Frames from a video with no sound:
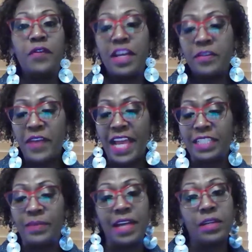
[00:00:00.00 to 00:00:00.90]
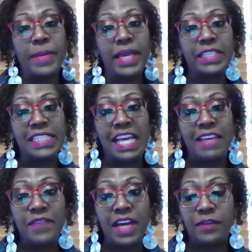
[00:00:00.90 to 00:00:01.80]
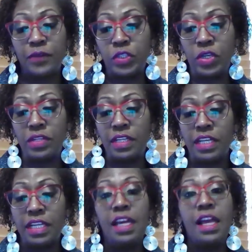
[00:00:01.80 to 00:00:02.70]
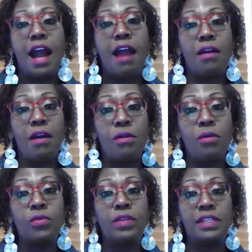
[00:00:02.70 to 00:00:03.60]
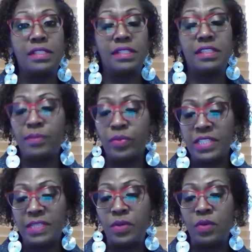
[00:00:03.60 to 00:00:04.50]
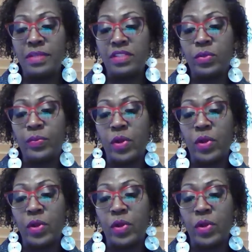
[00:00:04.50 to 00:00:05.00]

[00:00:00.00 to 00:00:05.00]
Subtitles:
Fun fact about Omega Psi Phi fraternity, our own assistant principal, Mr.